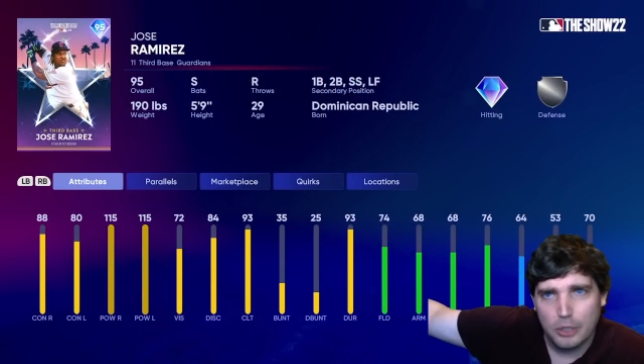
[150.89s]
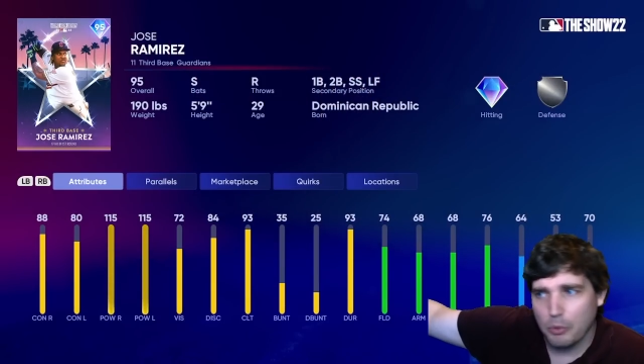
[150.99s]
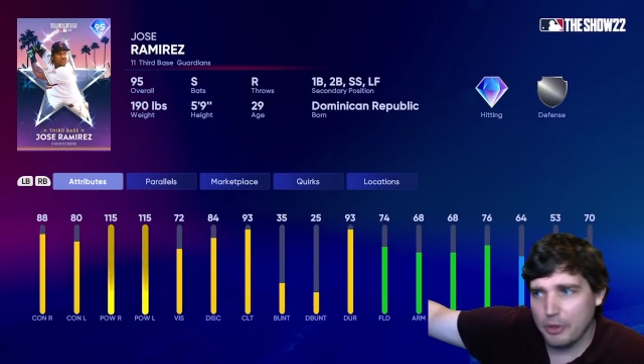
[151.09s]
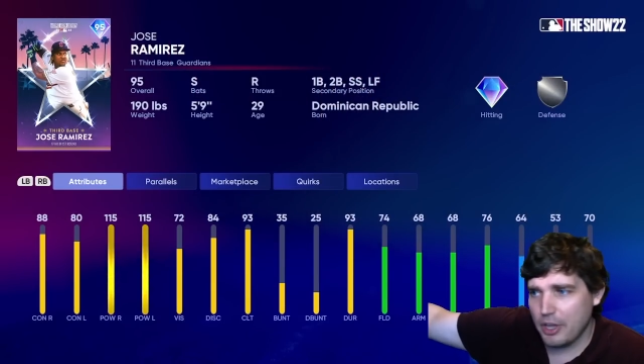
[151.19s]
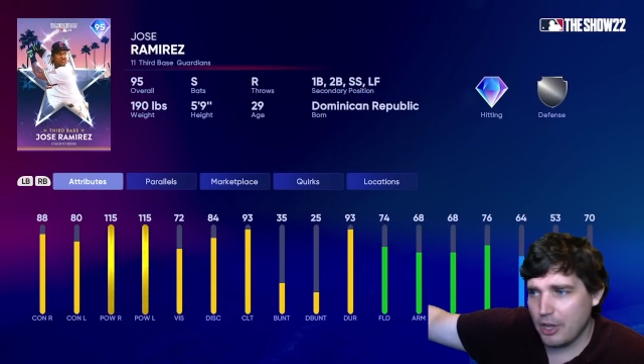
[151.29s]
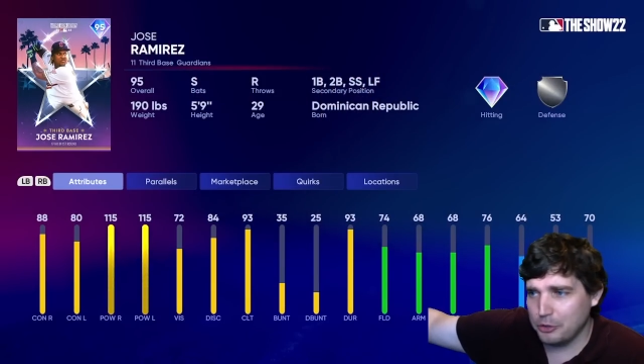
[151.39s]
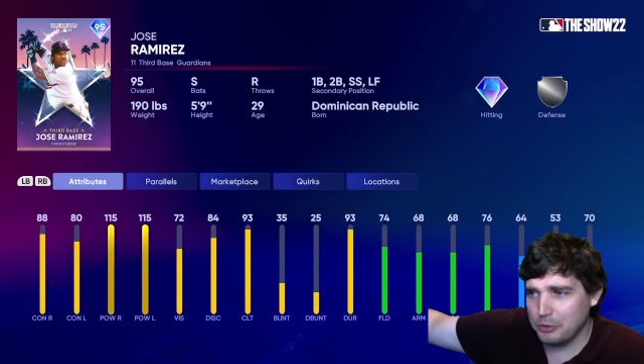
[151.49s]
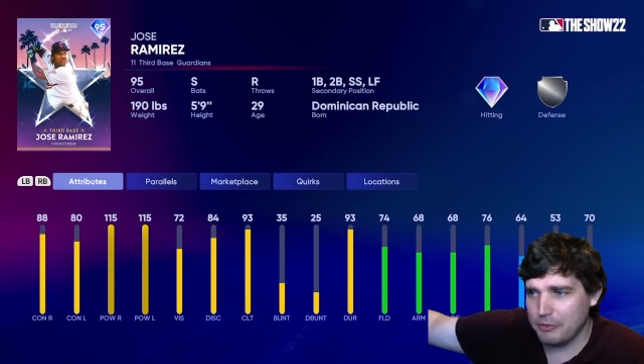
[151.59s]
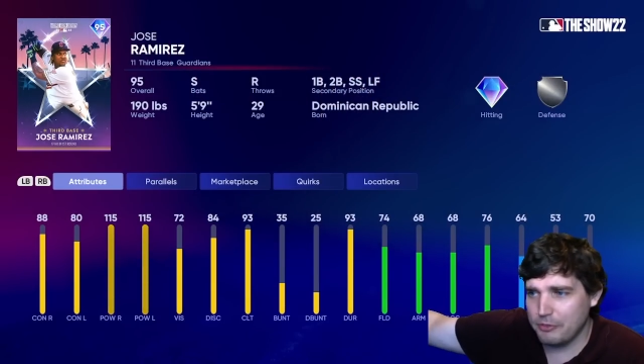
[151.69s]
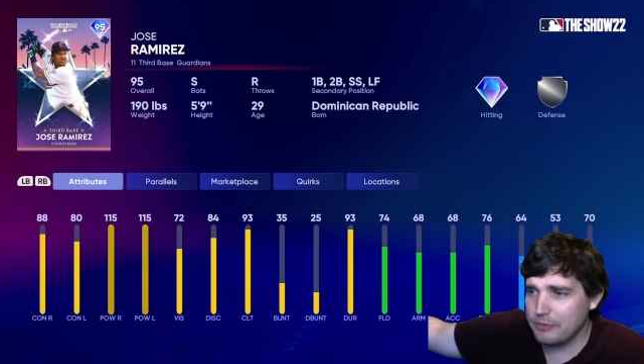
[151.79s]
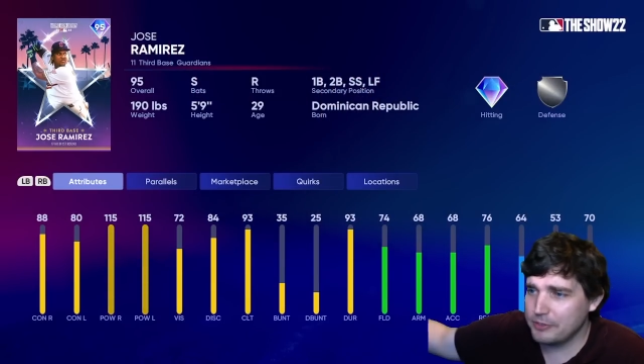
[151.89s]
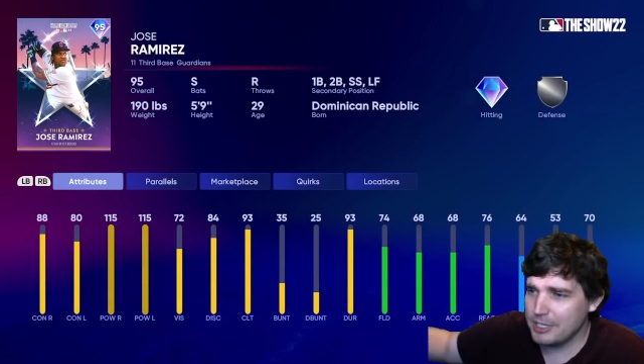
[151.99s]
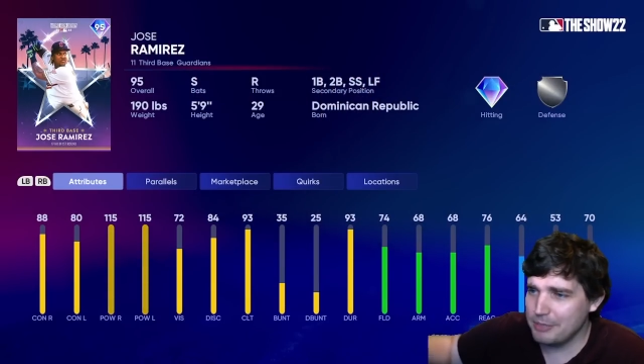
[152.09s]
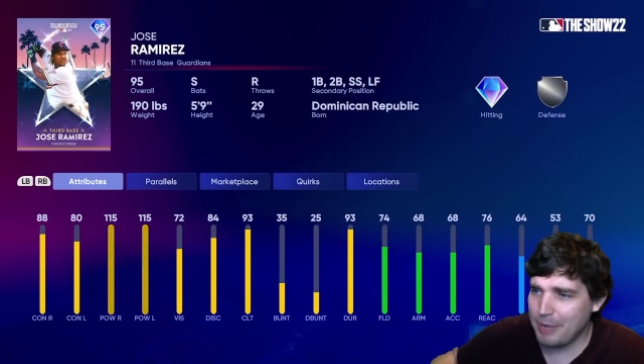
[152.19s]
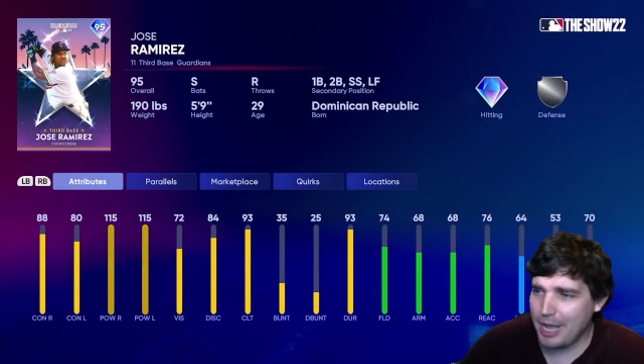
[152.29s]
with
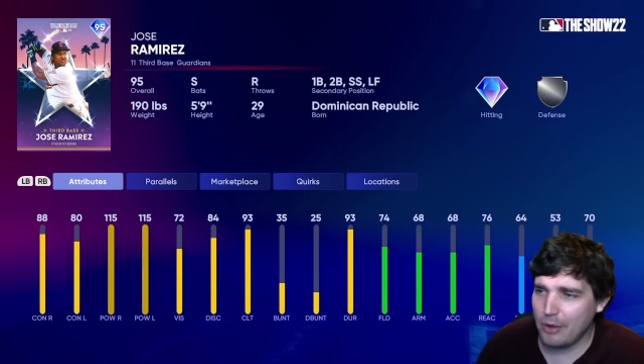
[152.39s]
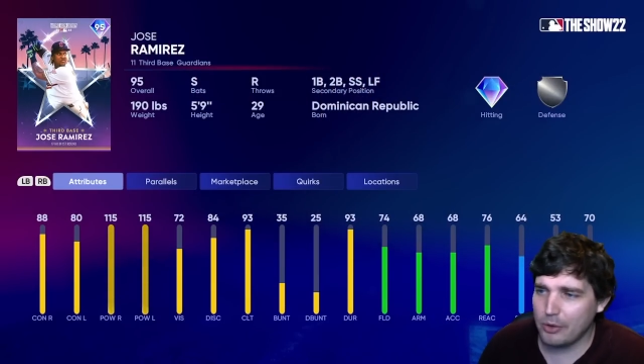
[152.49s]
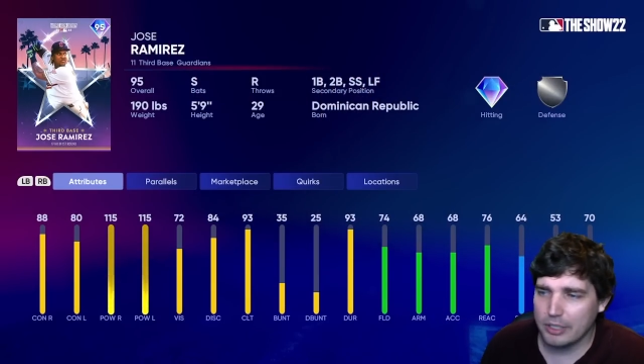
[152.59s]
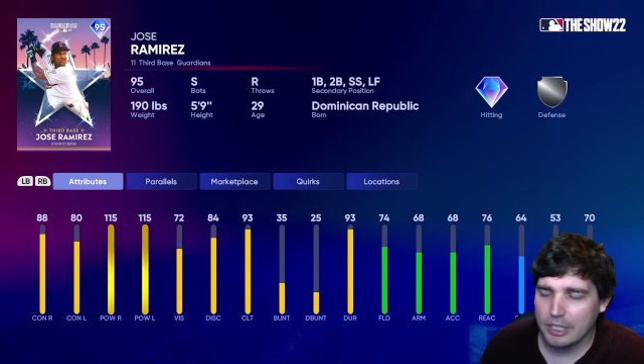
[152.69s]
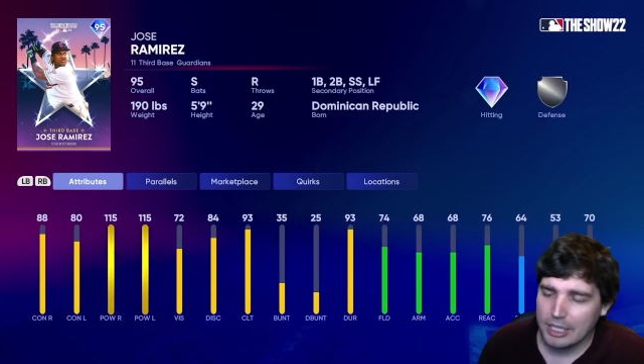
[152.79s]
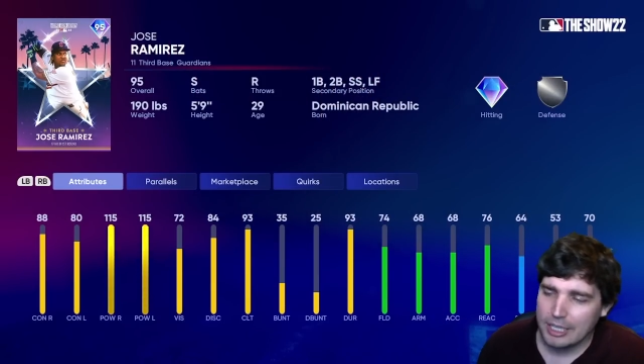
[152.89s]
115 power.